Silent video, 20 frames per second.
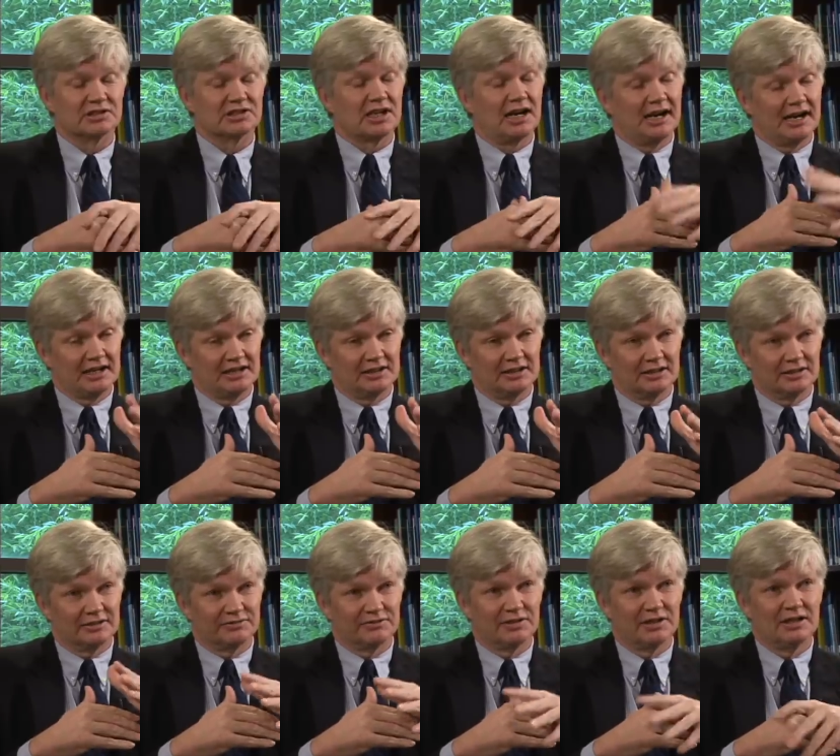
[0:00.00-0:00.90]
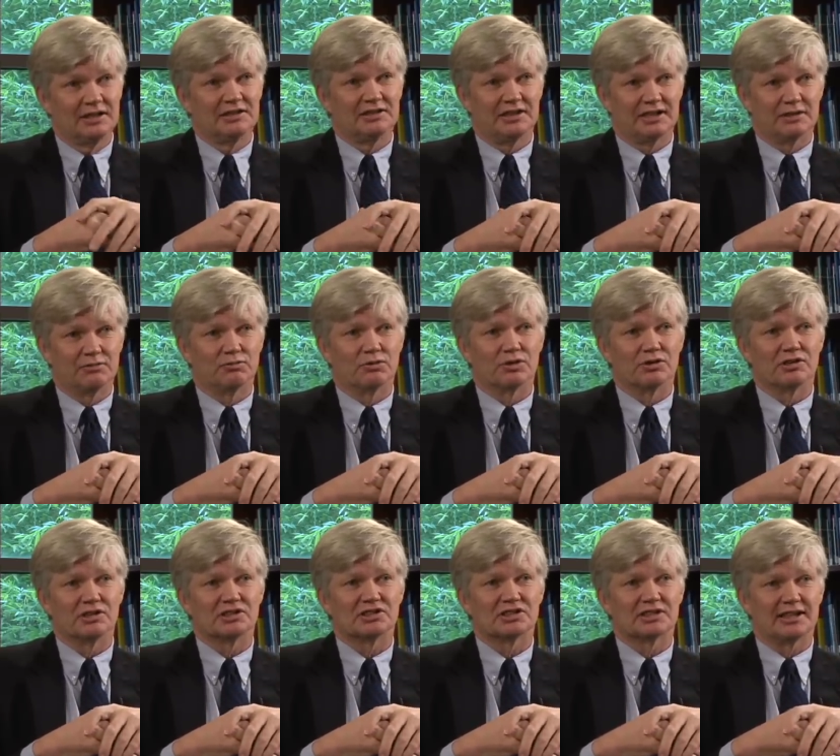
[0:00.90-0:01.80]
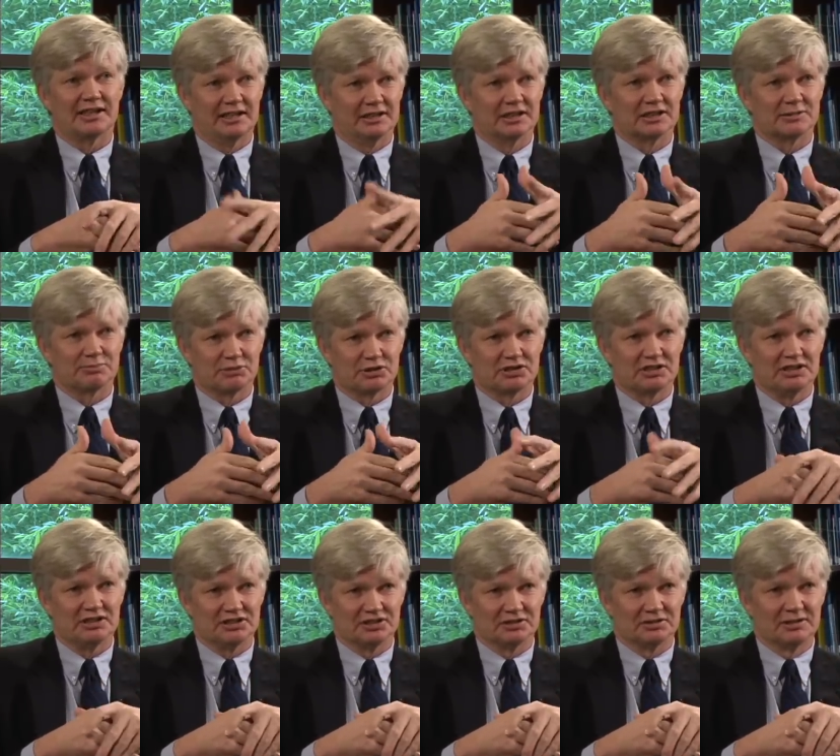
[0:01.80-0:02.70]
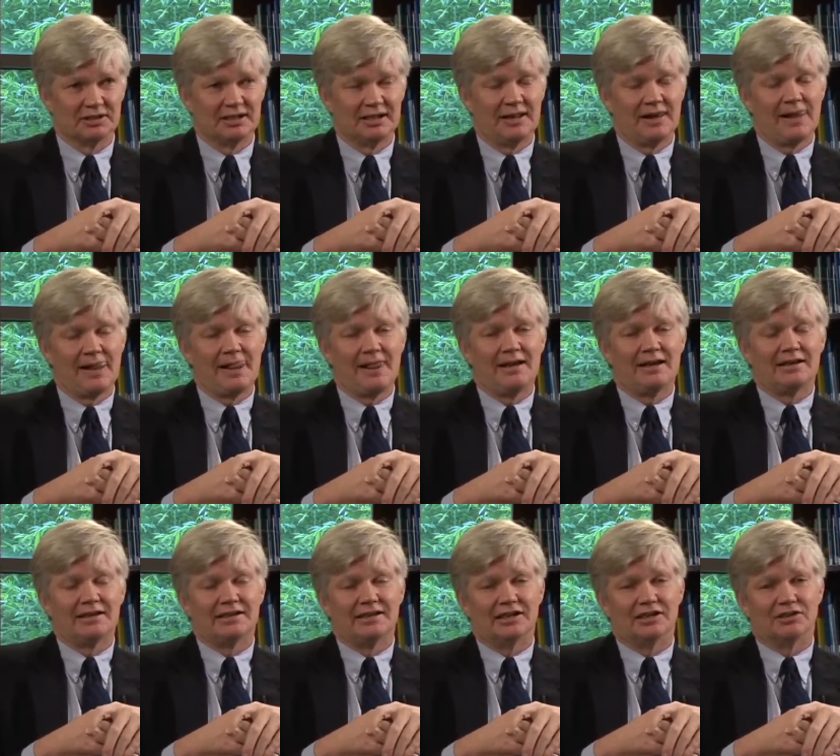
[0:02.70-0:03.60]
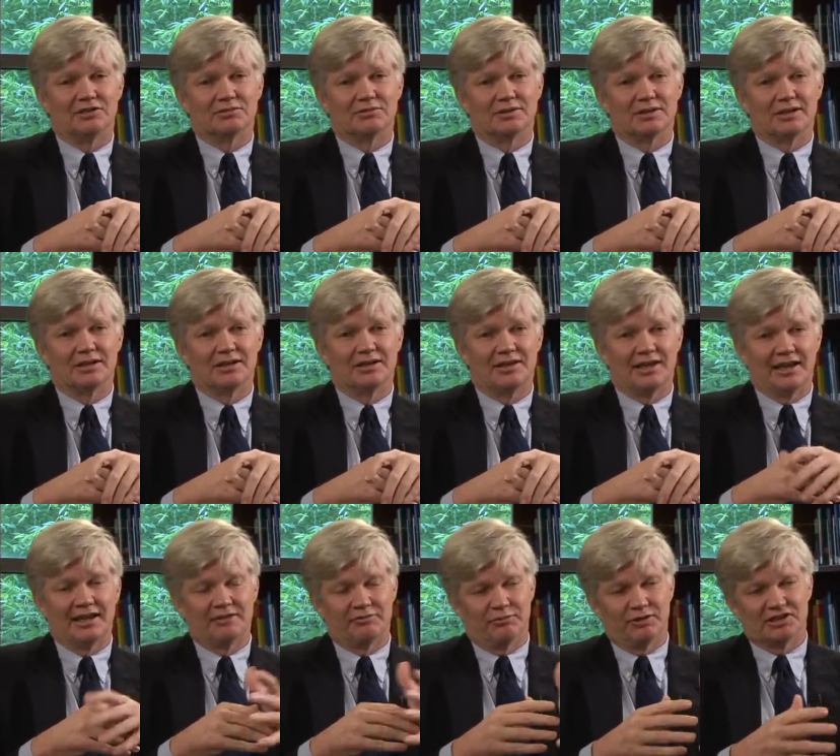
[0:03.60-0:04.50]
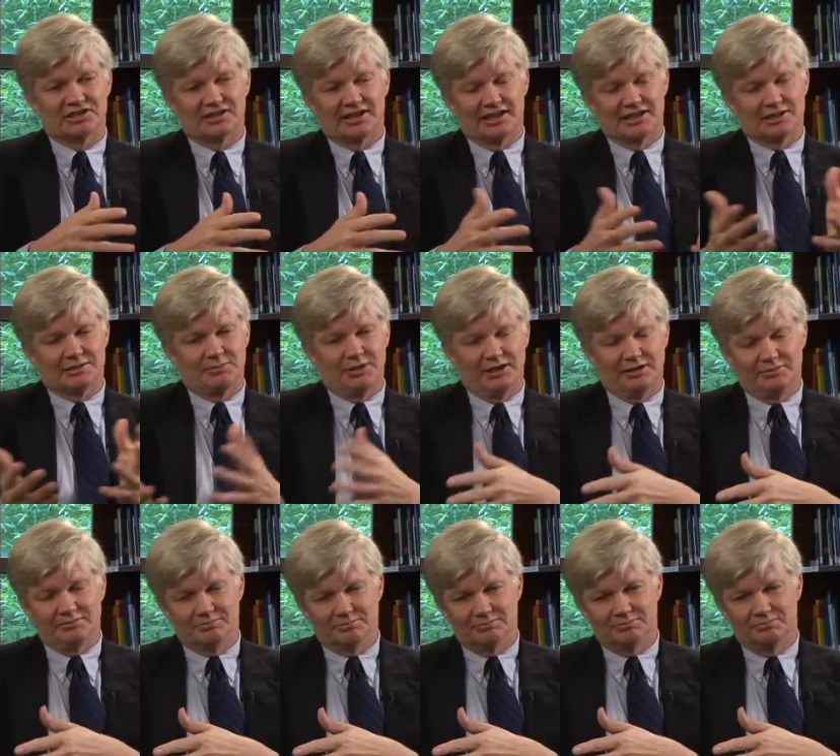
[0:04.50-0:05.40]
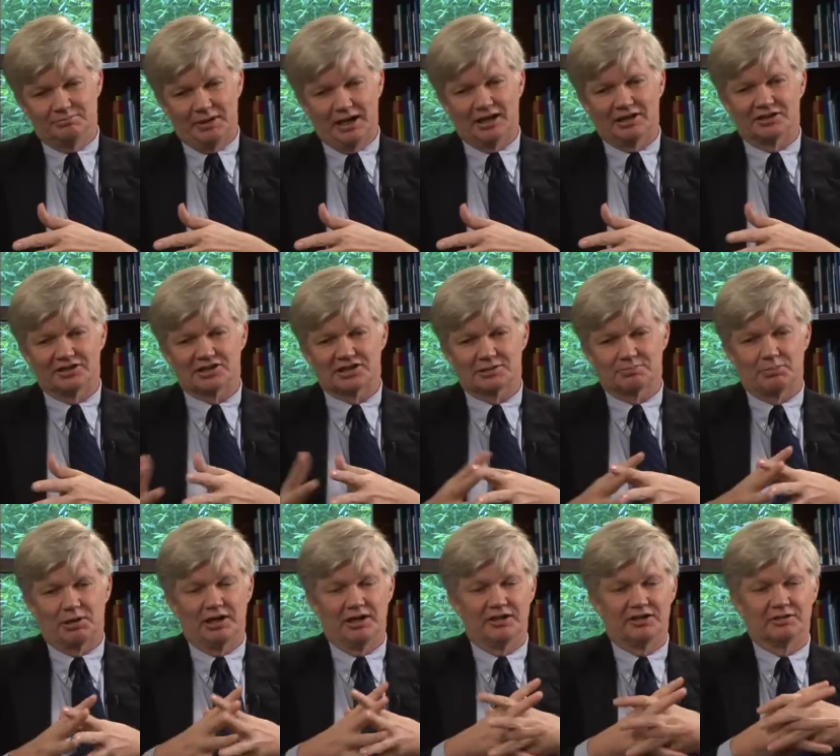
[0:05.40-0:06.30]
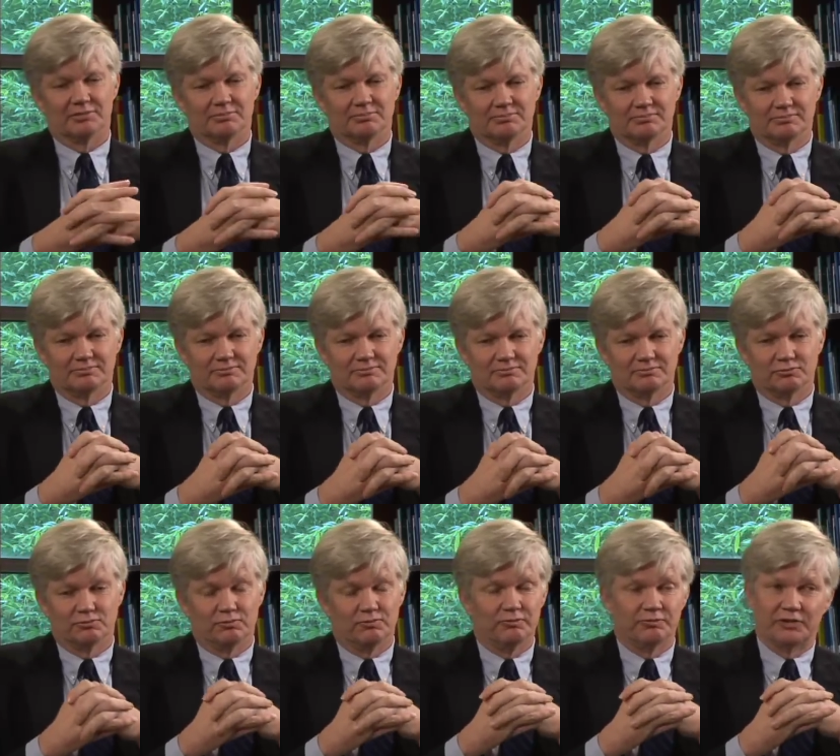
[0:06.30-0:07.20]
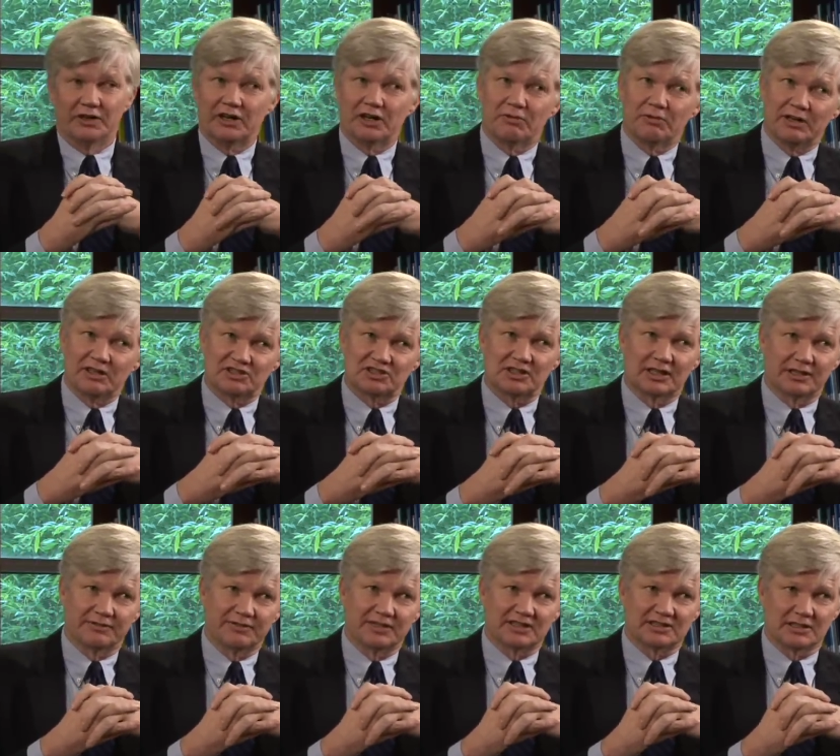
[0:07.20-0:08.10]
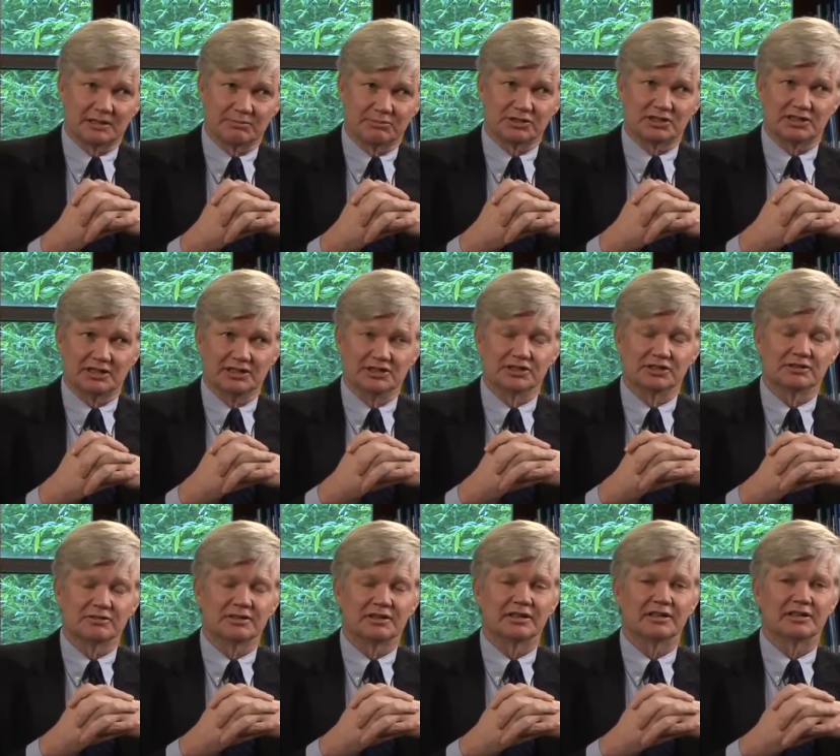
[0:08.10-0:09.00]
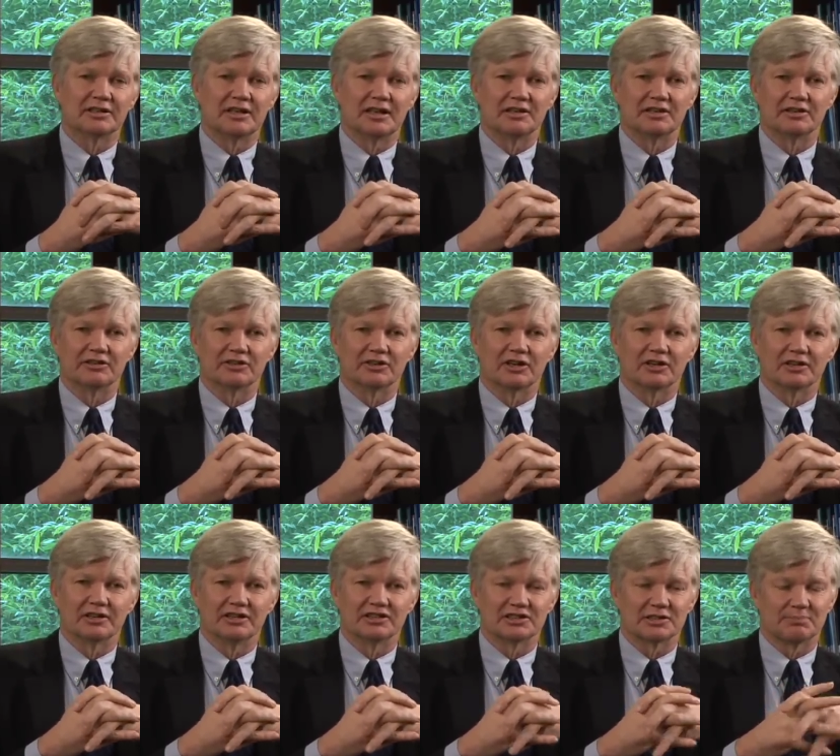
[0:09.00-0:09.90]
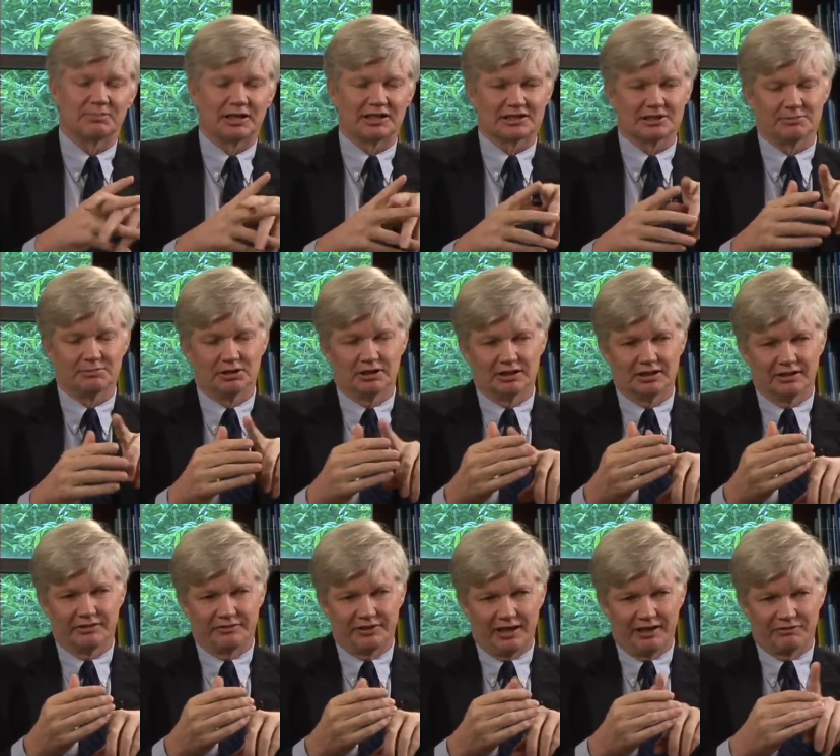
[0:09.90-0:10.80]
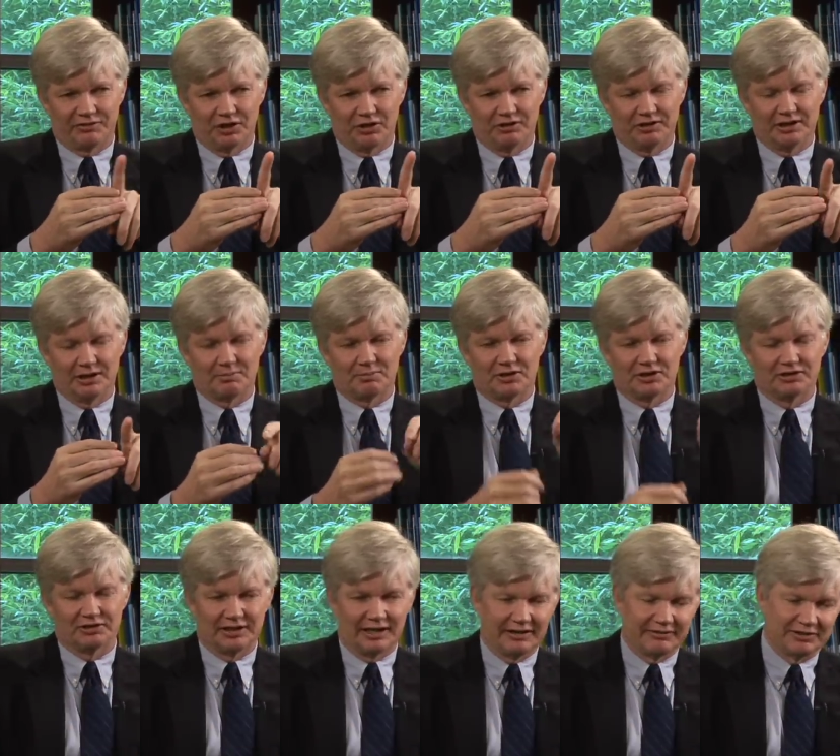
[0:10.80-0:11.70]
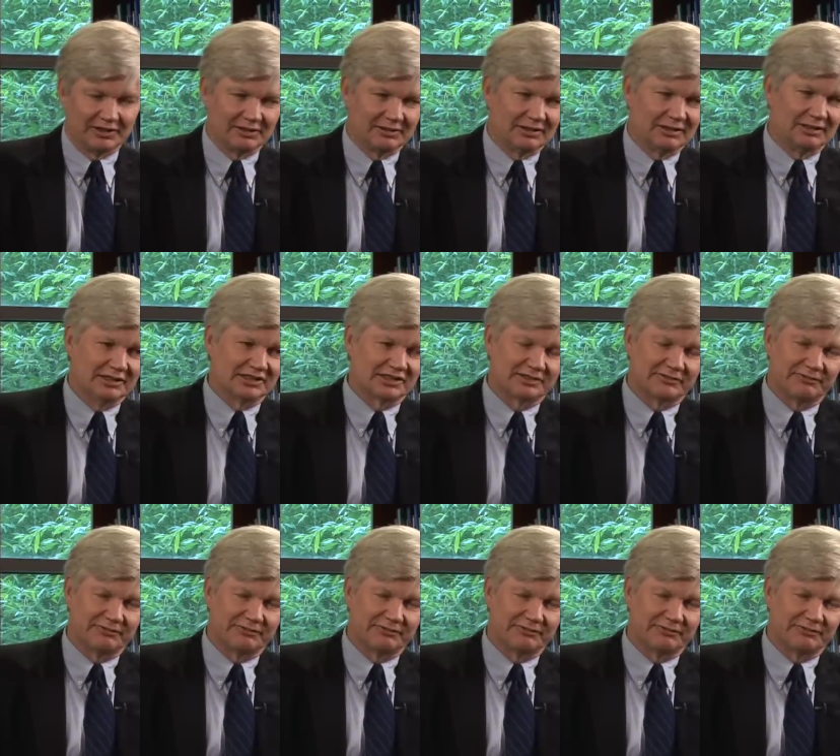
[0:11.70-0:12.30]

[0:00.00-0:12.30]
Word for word: is high enough that it warrants getting this procedure. Now, that risk has to be balanced by the very rare side effects of the procedure, and there, and there are, is a possibility of, of, going up there and having a